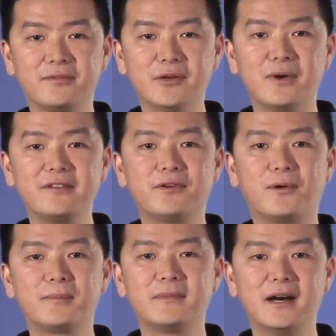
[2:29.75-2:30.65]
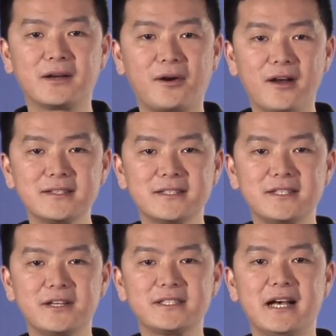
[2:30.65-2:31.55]
of the waveform across the
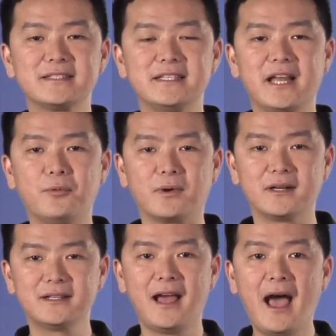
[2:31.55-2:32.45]
series LC network